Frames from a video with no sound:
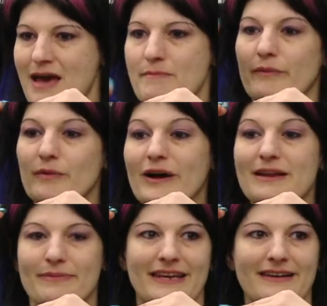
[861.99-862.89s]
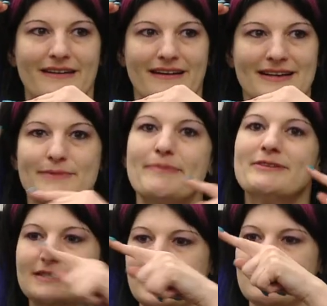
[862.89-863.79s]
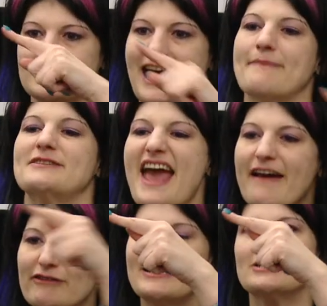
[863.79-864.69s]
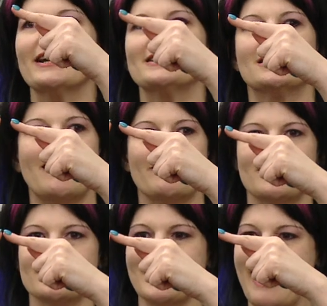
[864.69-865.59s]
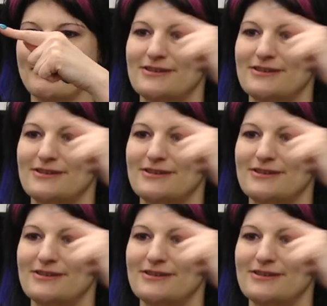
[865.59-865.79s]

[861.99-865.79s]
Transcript: But we want to be here. So people see those gaps and everybody tries to go after those gaps.